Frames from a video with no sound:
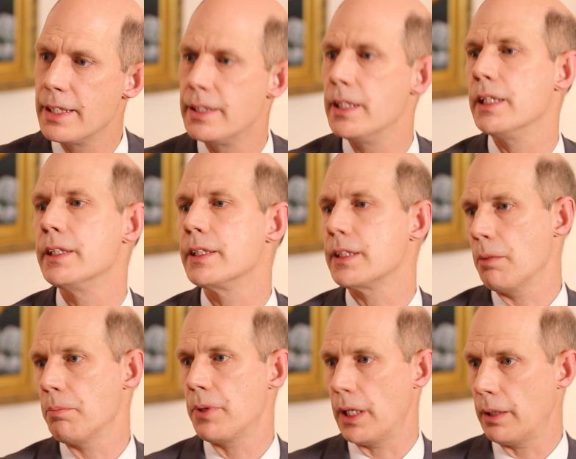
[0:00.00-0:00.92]
did
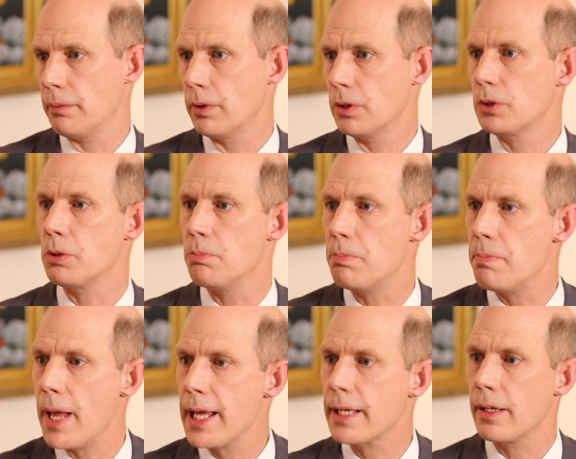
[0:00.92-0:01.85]
something to
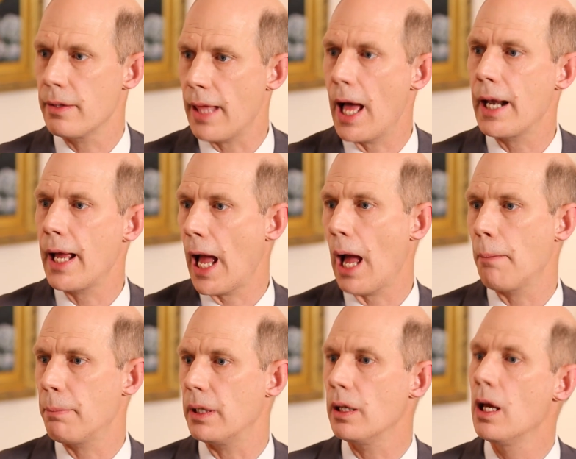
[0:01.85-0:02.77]
make that
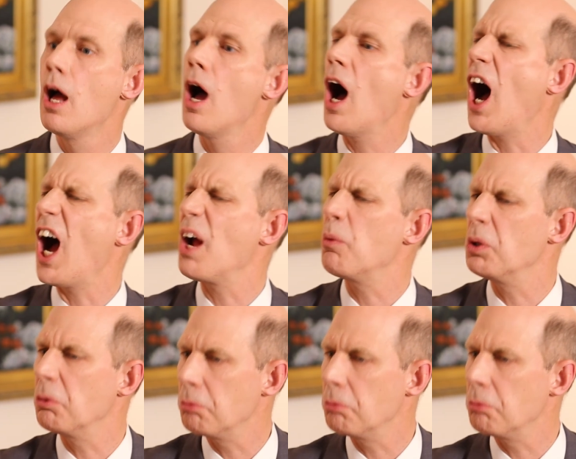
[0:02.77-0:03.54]
happen, I will